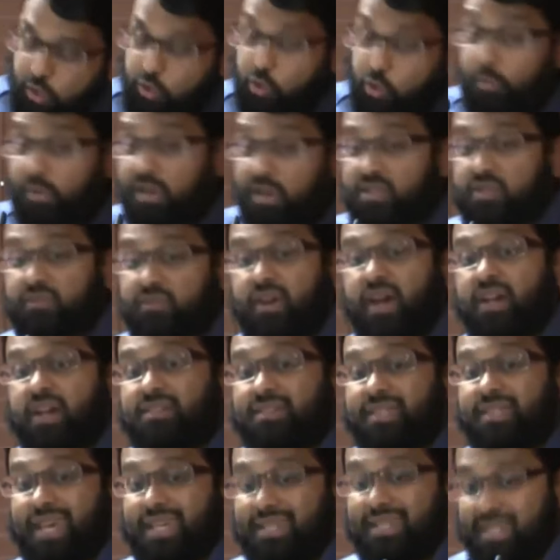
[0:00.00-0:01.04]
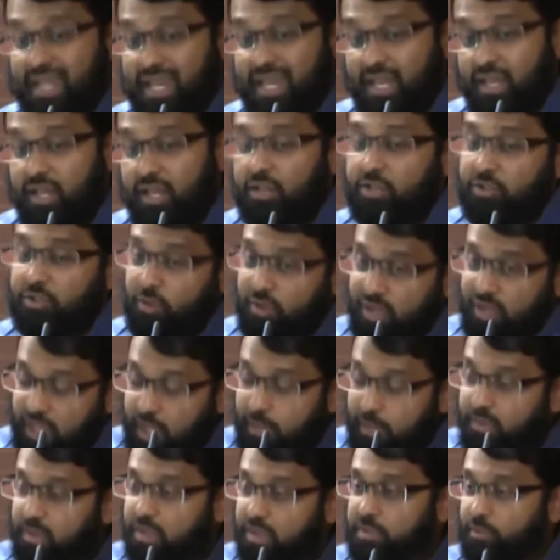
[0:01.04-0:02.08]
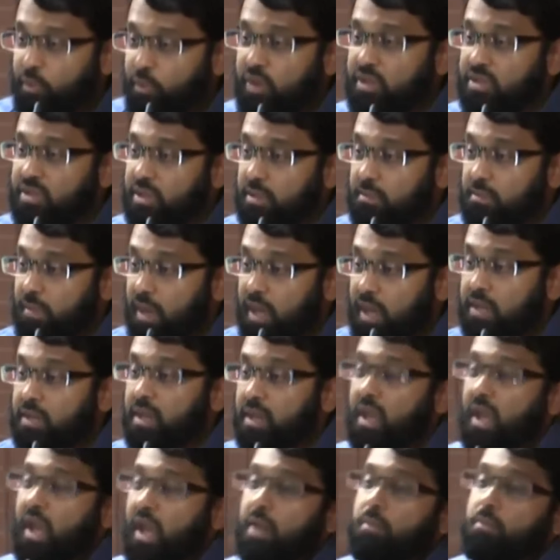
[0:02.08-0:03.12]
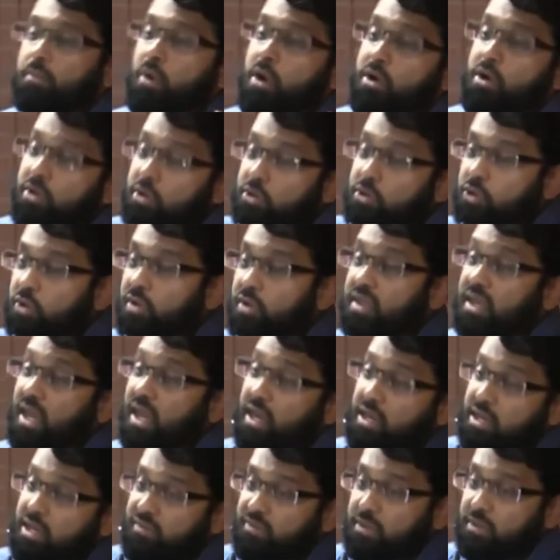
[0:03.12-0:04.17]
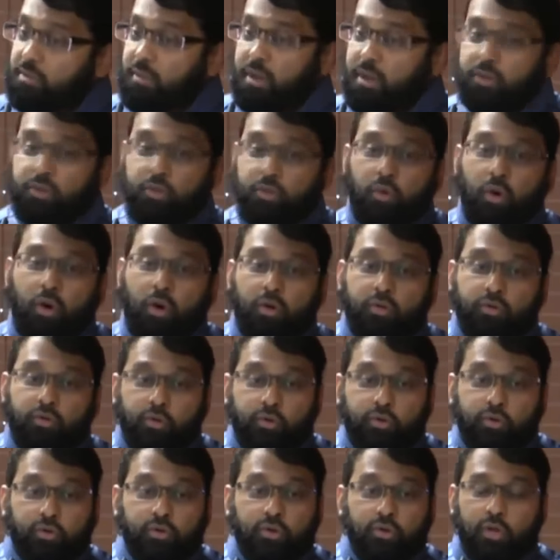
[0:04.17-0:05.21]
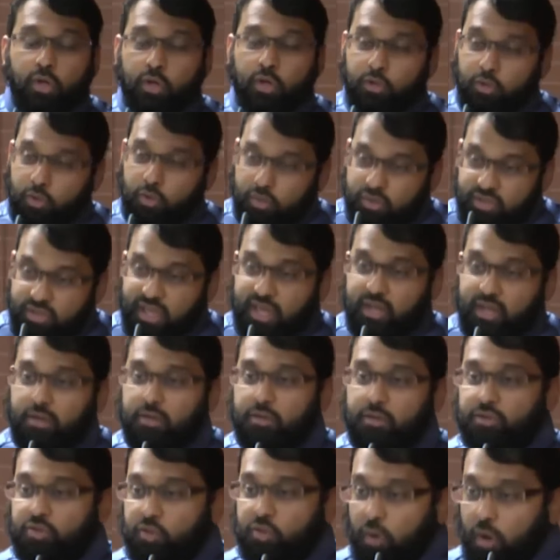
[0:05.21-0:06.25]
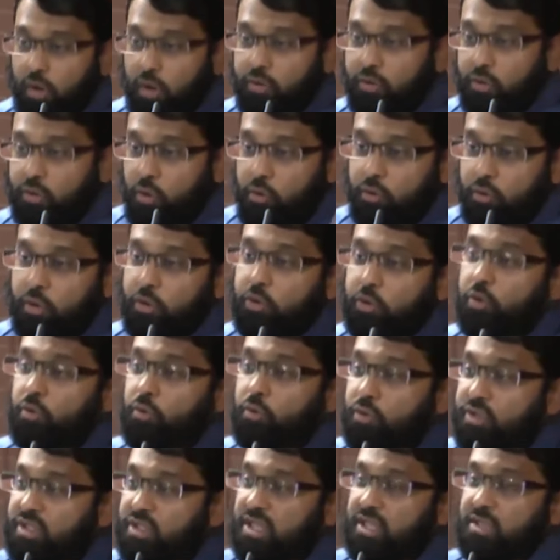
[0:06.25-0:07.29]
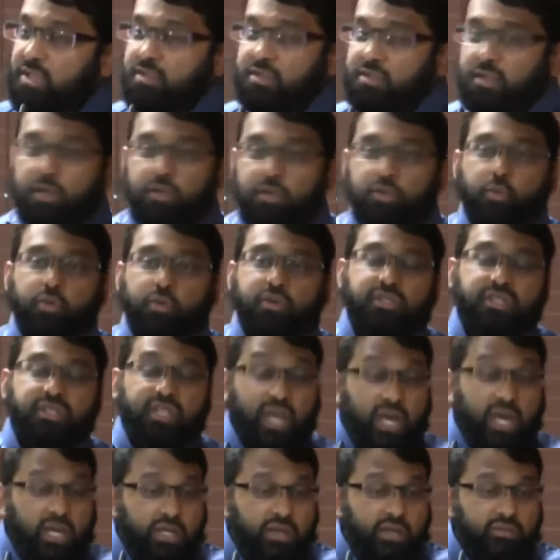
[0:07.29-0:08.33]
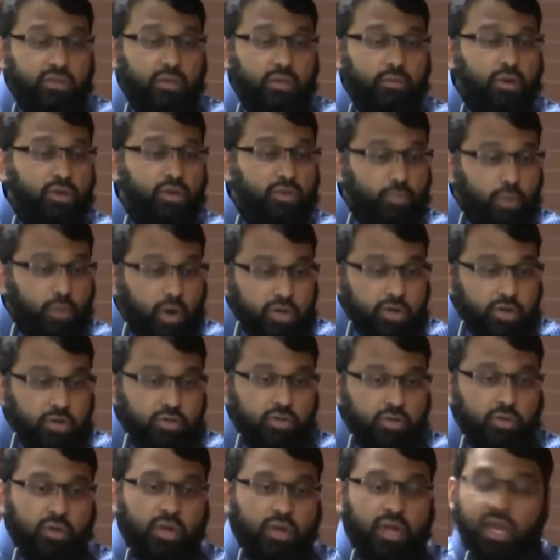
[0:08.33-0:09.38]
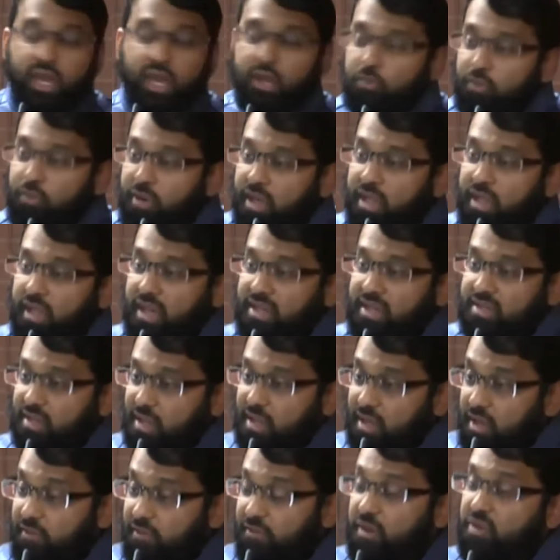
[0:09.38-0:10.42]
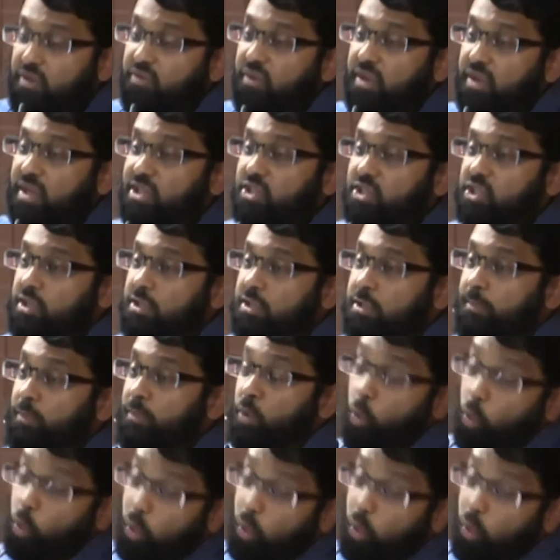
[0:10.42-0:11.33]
you must fast that day. So keep this point in mind and monitor the end of the month. You all know your cycles, you all know your routines. Towards the end of the month, monitor and realize that if it finishes,